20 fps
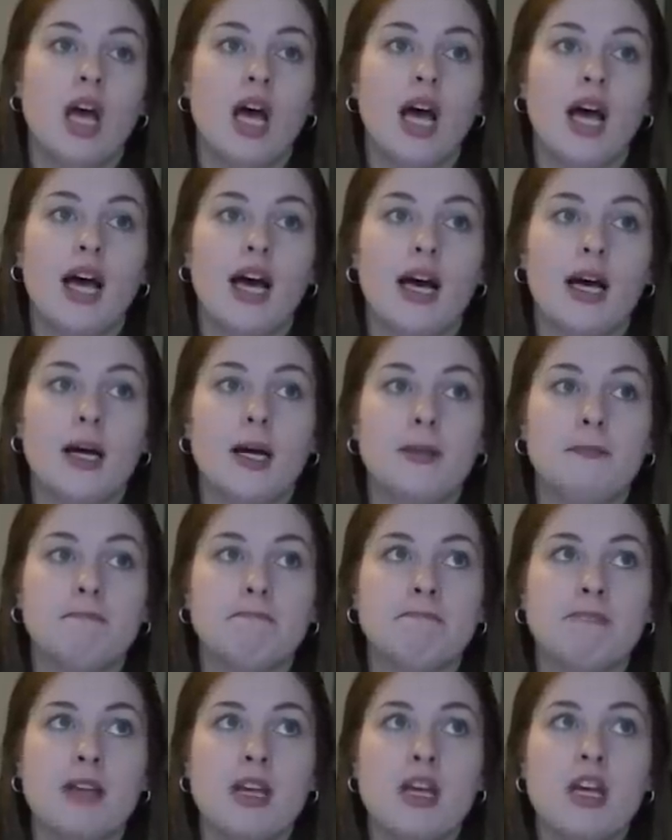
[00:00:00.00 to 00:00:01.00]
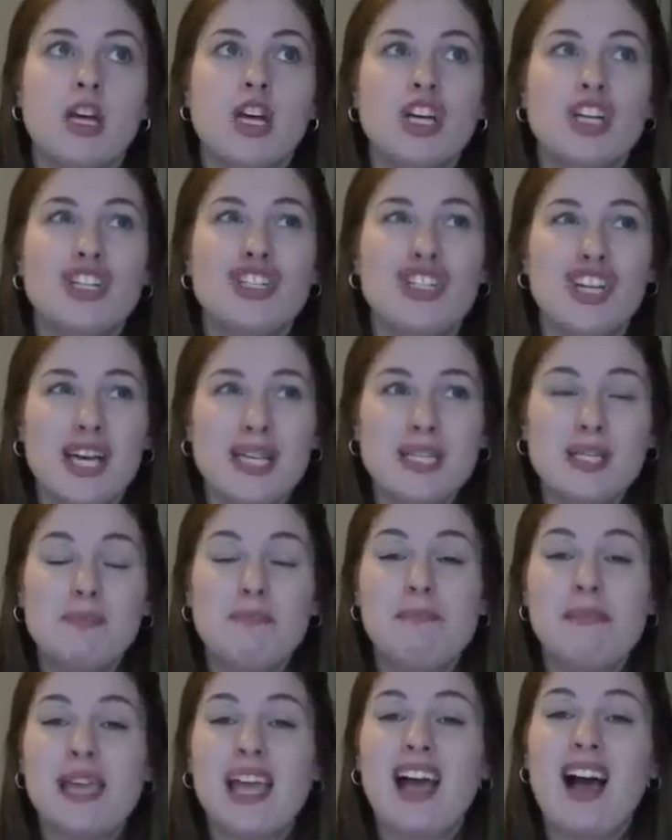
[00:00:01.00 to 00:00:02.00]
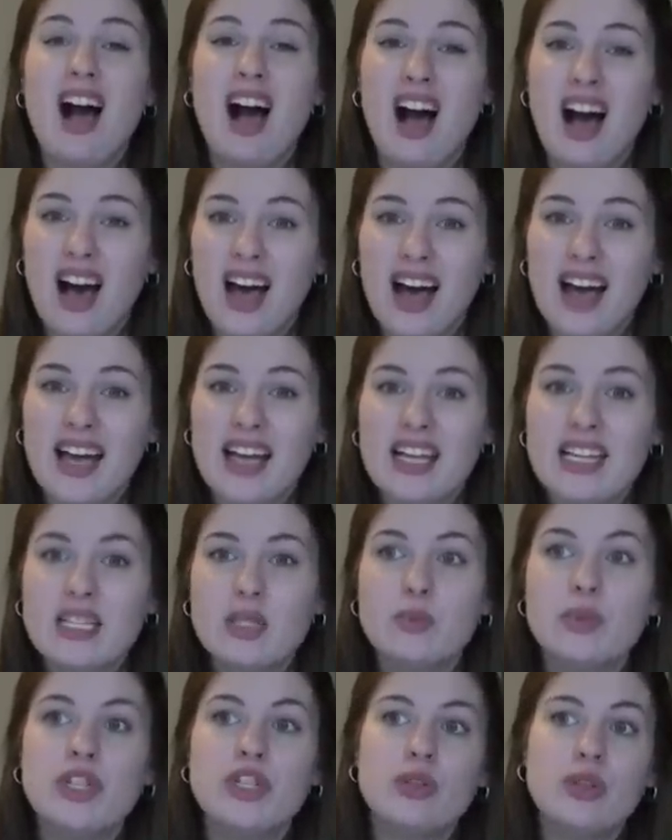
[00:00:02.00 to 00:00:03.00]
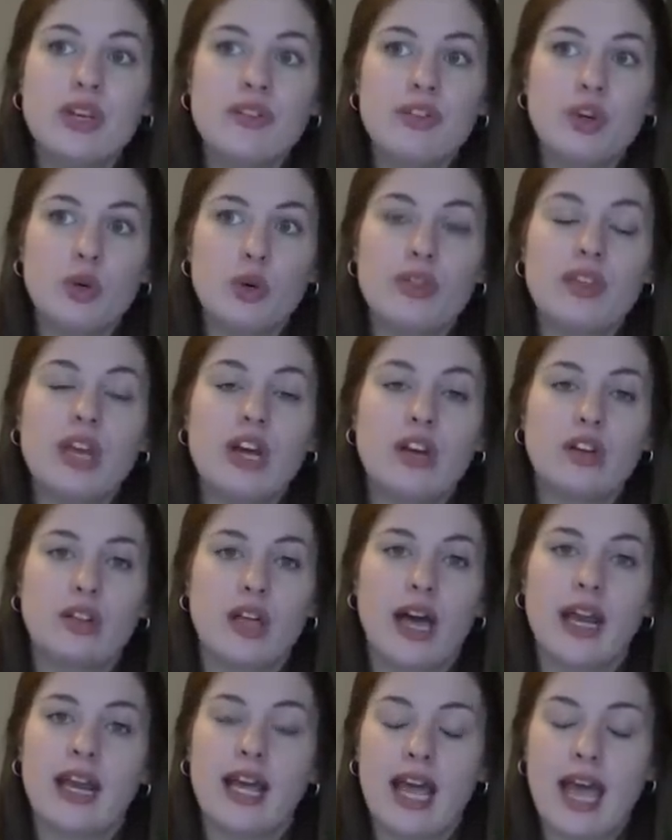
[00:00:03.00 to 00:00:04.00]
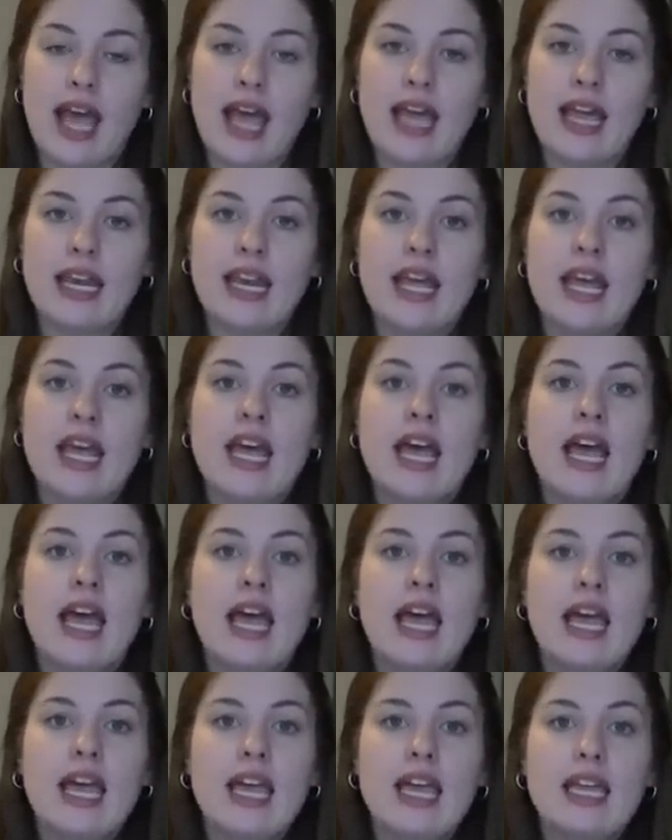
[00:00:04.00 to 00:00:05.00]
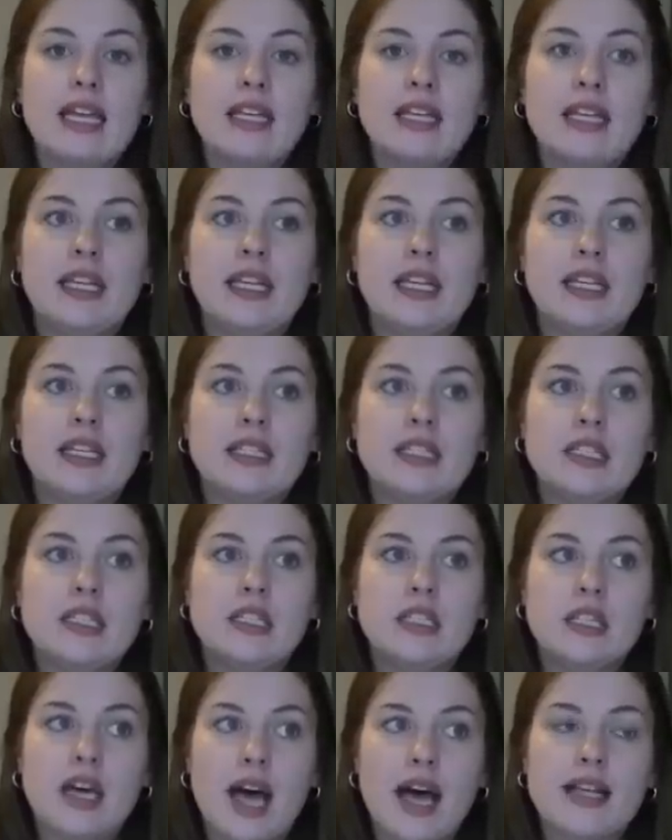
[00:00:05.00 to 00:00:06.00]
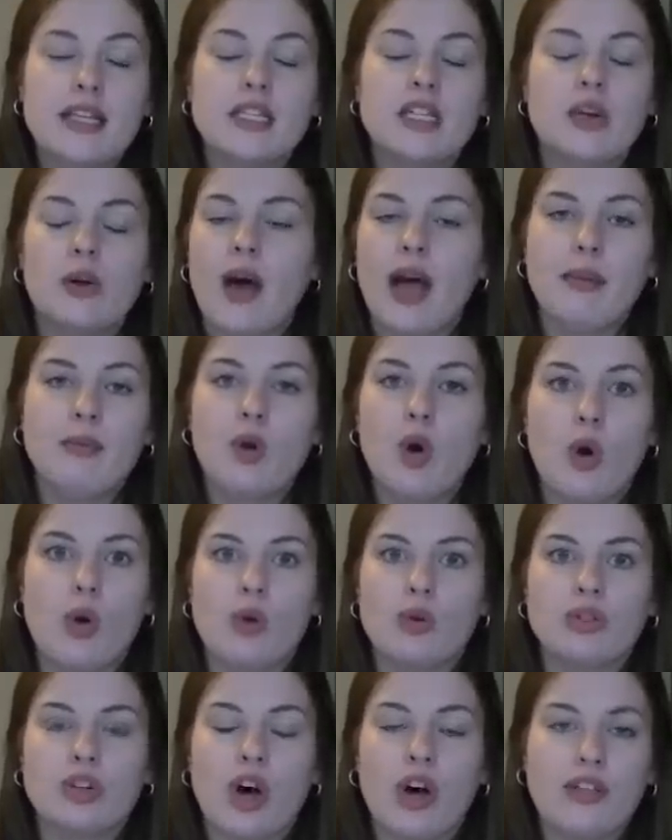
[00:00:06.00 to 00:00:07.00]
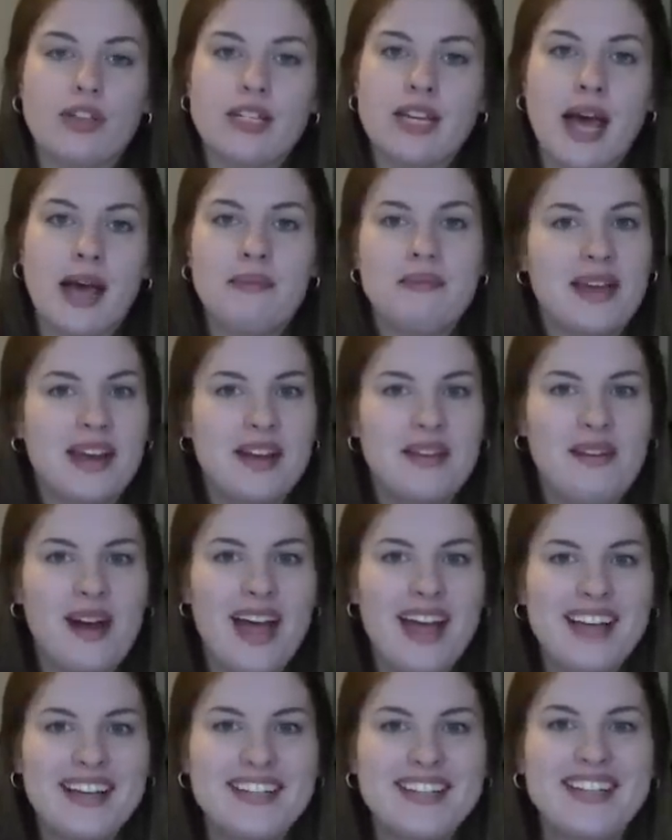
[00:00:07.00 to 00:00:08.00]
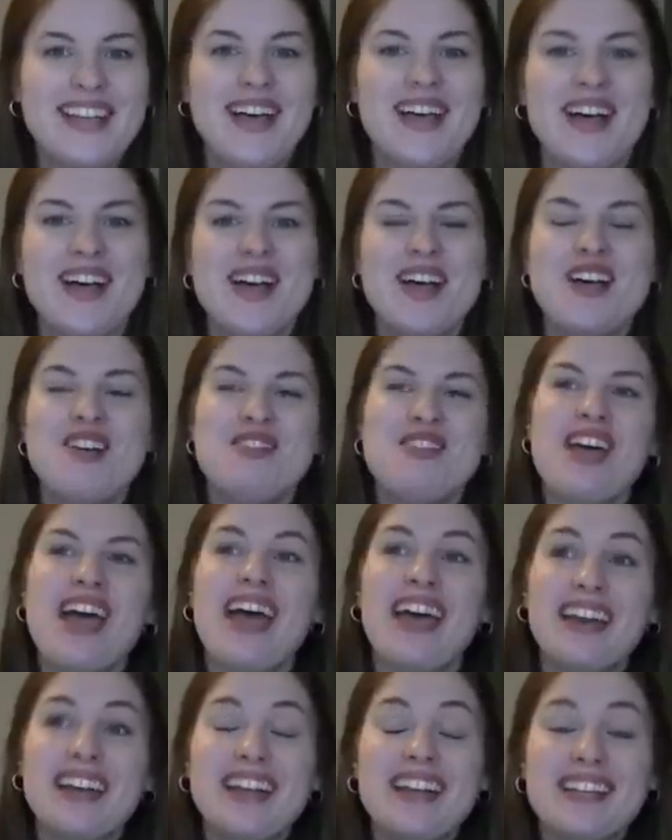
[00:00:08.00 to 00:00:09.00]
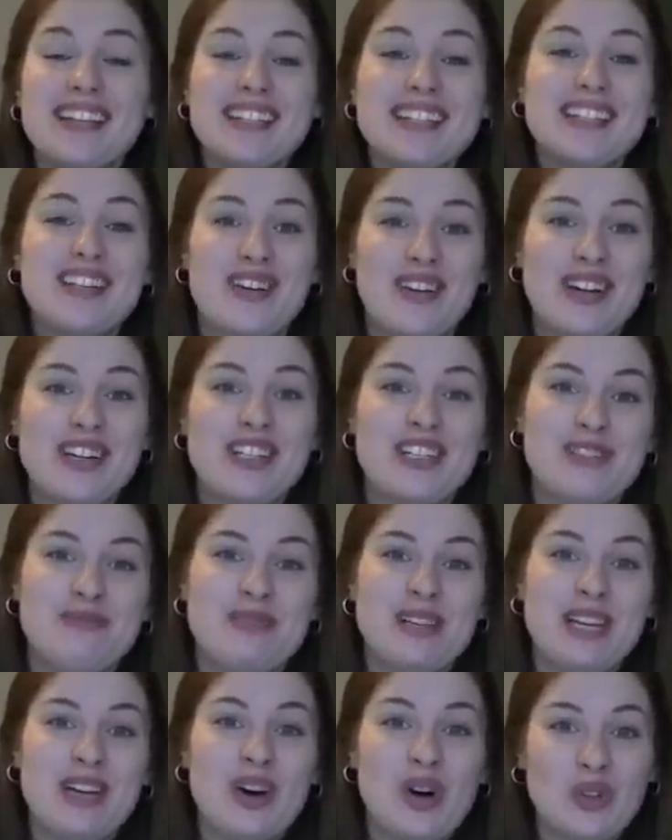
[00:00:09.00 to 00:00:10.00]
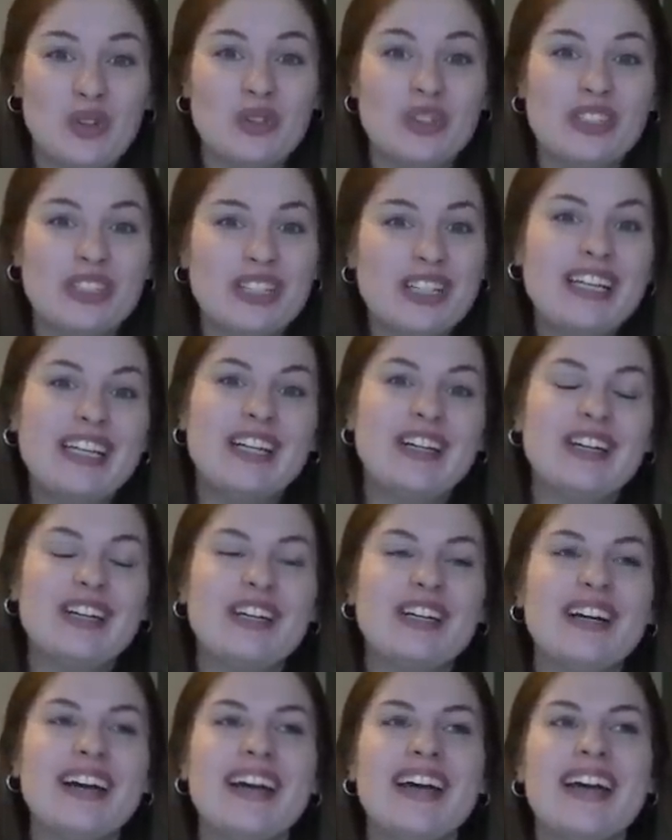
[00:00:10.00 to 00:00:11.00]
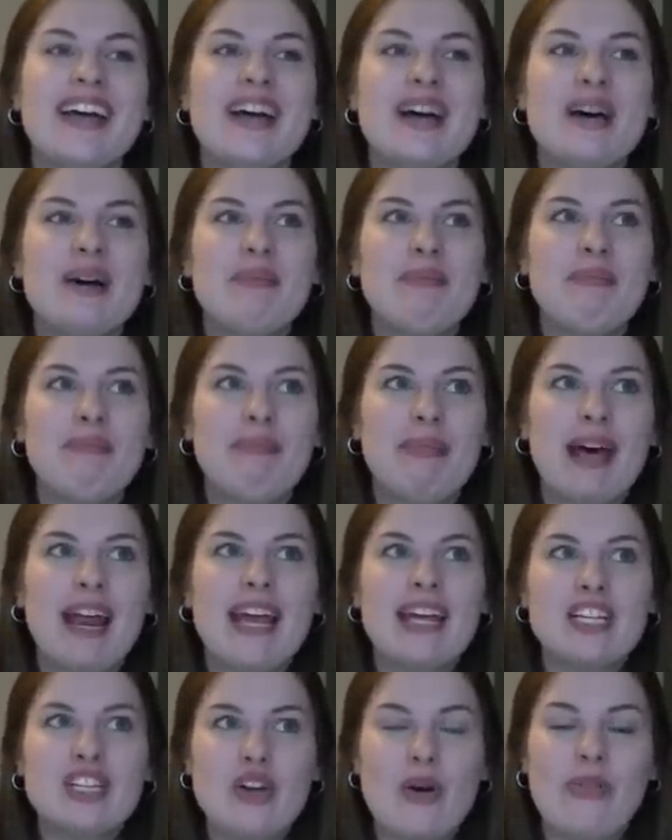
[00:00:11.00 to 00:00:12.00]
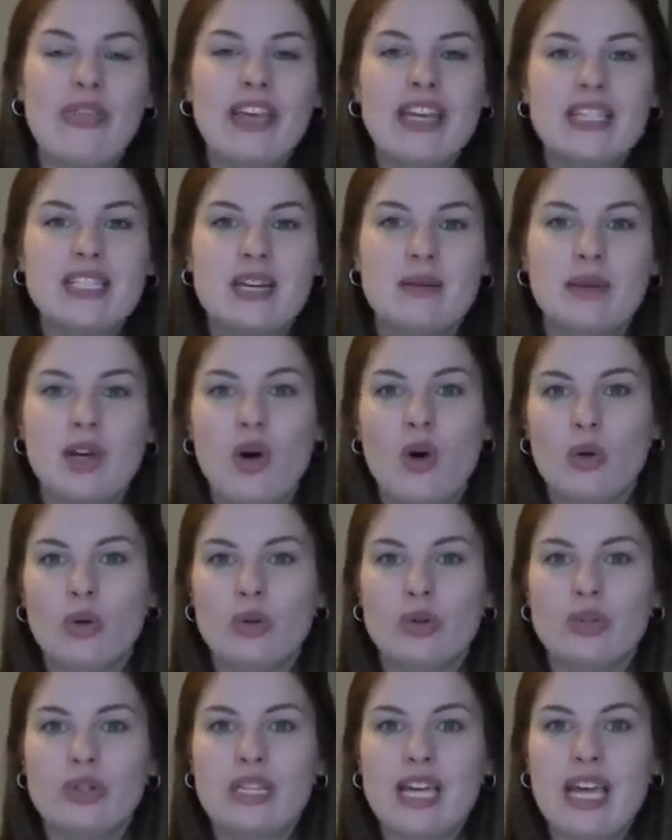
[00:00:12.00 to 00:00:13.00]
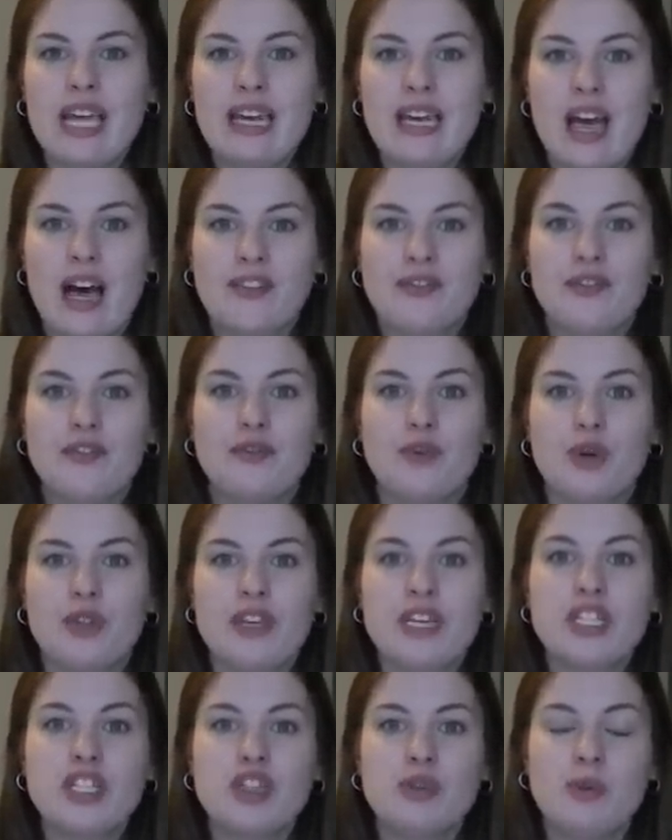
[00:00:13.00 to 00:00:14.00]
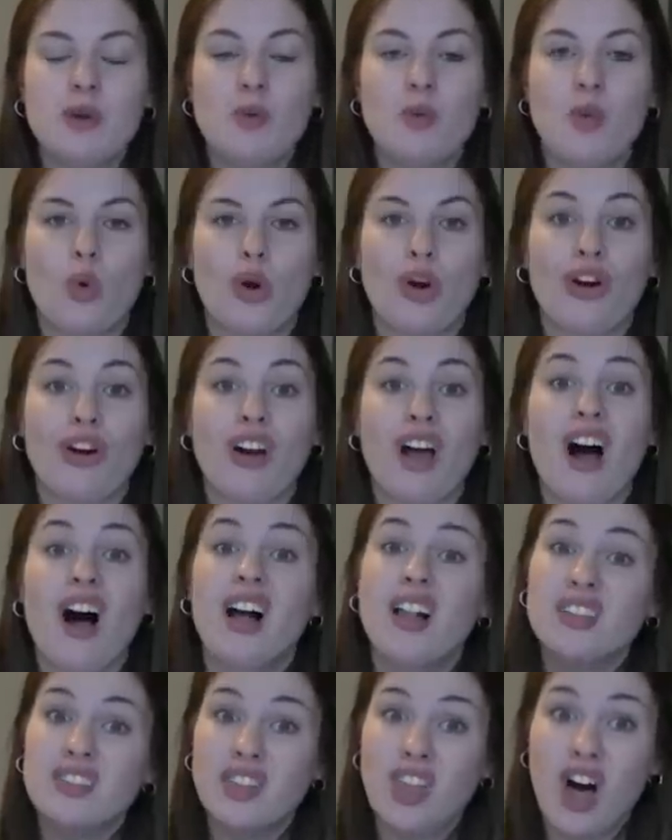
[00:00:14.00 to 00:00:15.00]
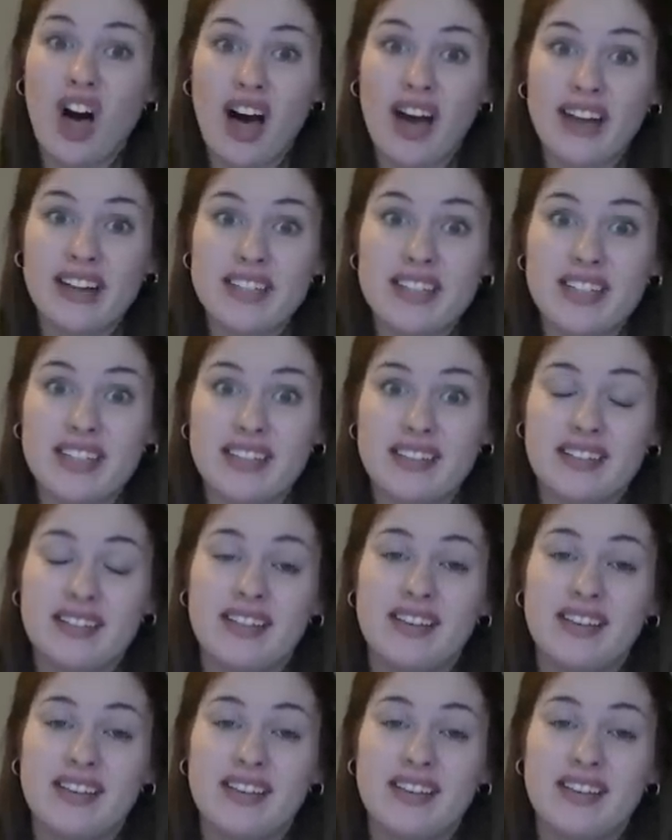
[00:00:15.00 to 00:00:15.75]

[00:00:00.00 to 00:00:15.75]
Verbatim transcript: Um, just because we do live in North Carolina and it does, you know, I'm cold all the time anyways, and it is going to be colder here, but I don't think it's going to be cold enough for this to be worn a lot.